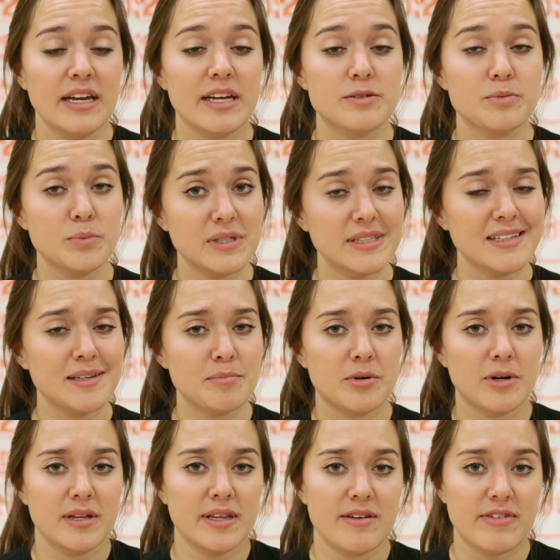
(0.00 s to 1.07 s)
It's really
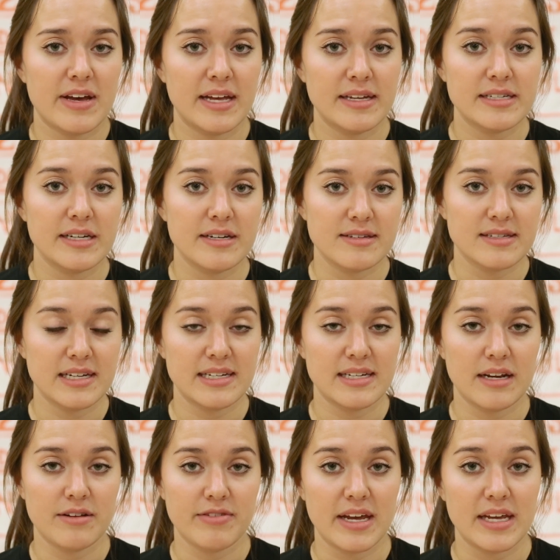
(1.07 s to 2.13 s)
important that volunteers can
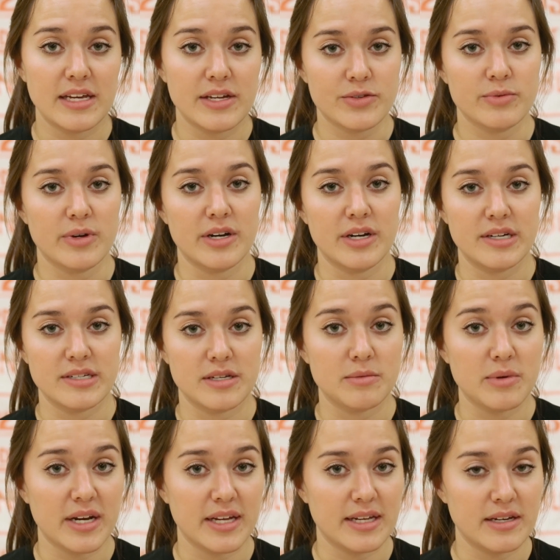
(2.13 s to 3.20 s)
identify each runner as they're
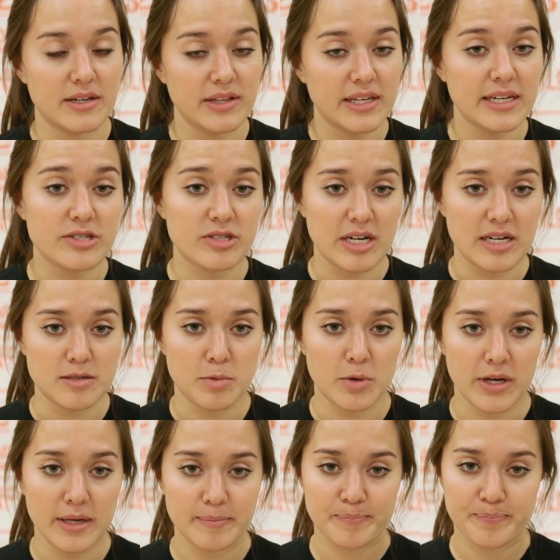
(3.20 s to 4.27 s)
running into the exchange
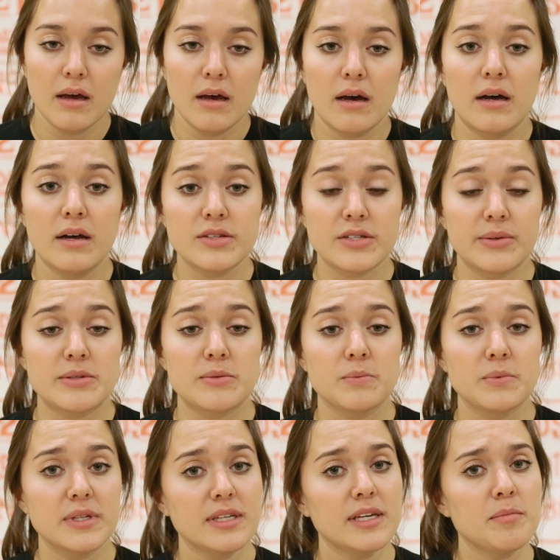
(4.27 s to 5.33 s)
point. Also, it's
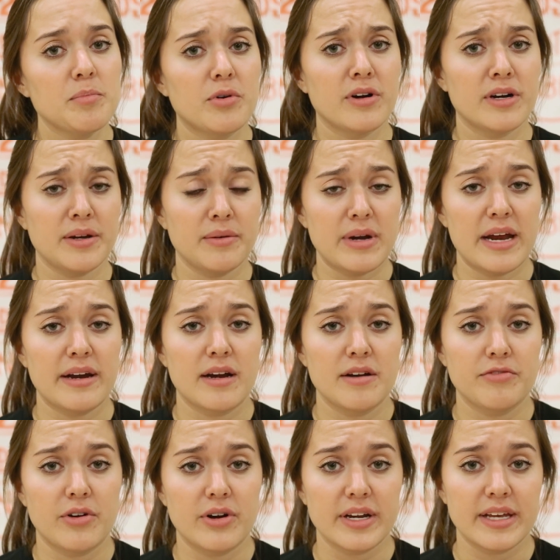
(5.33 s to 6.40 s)
really important at Ragnar
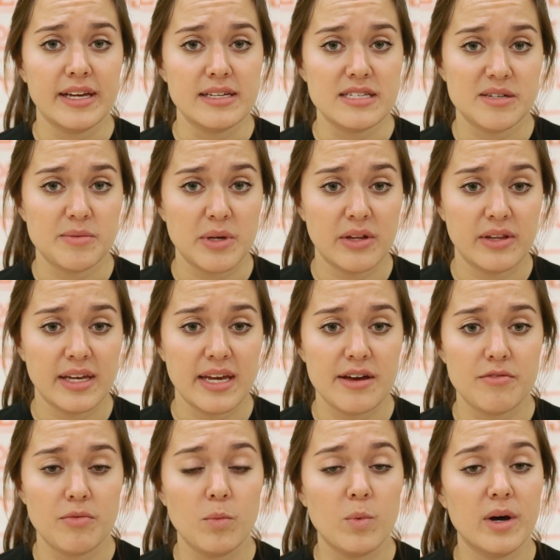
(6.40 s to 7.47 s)
Florida Keys that we only
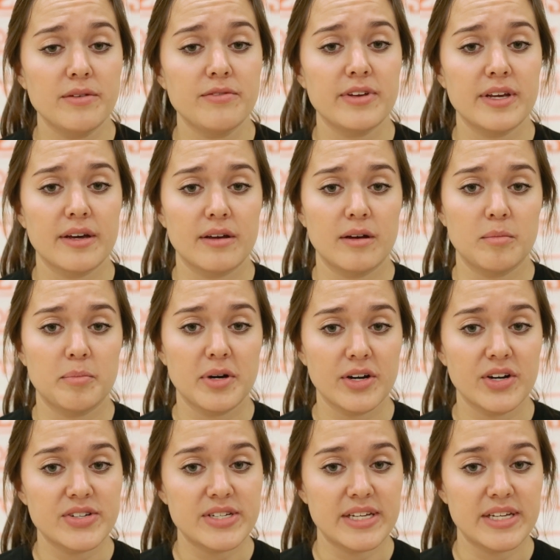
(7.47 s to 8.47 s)
have 1 vehicle per